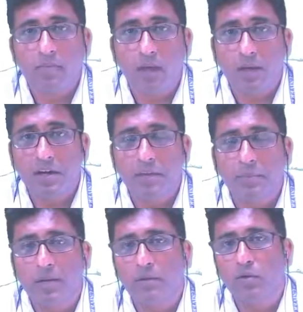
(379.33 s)
RNA
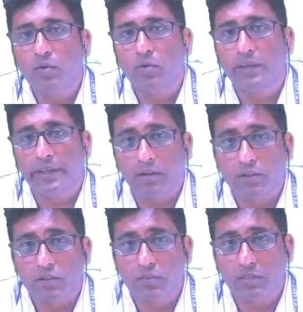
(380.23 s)
primer removal can
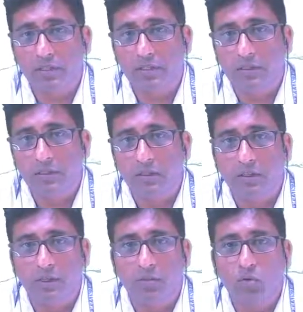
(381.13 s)
also be
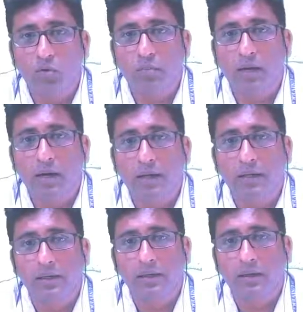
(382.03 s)
removed
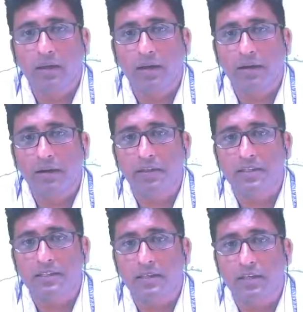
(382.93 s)
by
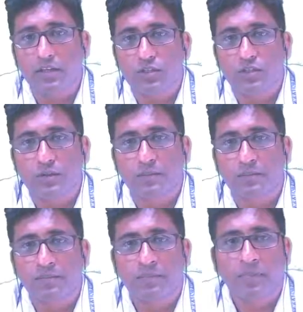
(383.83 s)
RNase H.
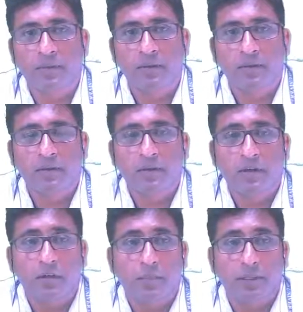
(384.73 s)

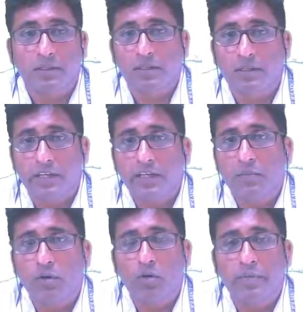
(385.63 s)
But DNA
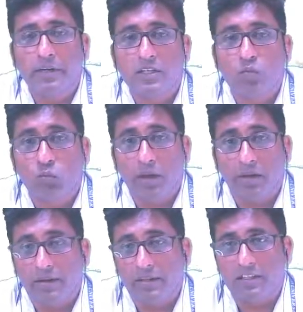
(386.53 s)
polymerase
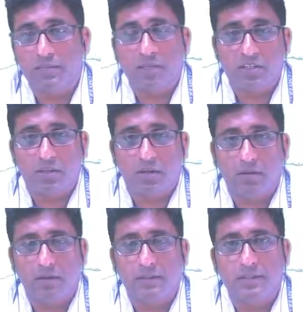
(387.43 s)
1 is
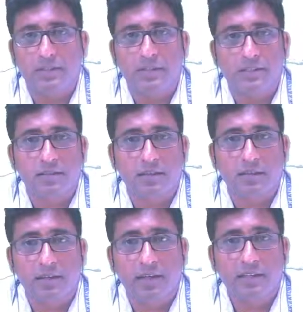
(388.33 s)
special in the sense that
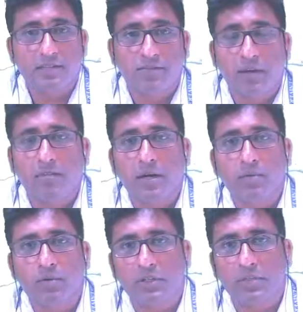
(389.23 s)
it has 5'
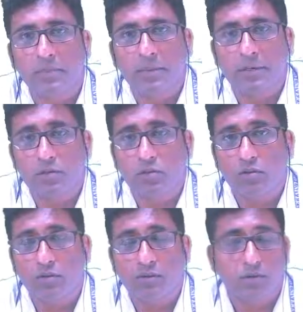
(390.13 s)
to 3'
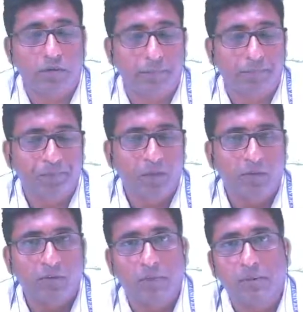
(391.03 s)

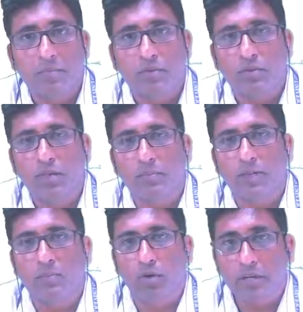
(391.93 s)

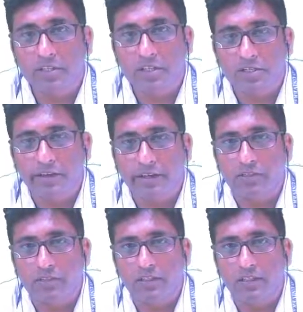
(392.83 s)
polymerization
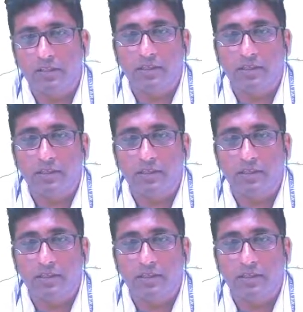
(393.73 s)
activity,